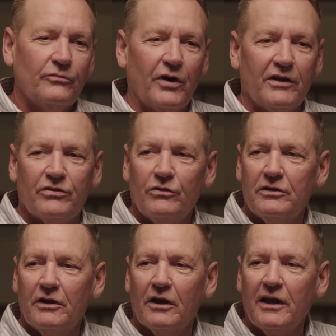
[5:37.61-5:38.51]
the
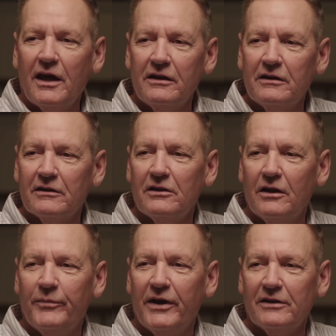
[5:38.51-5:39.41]
dugout into the
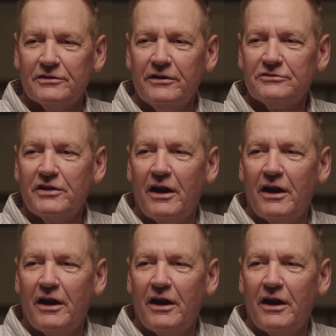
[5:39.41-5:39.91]
clubhouse and there's